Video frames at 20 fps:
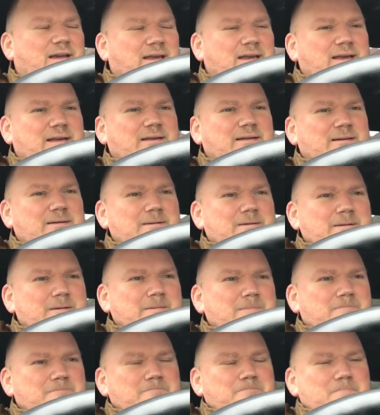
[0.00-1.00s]

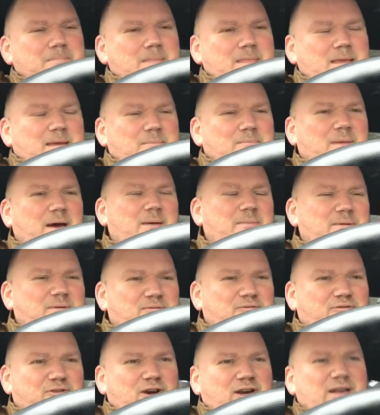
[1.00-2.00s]
It might have been
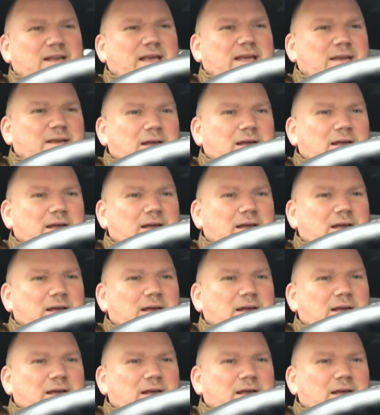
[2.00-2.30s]
Friday,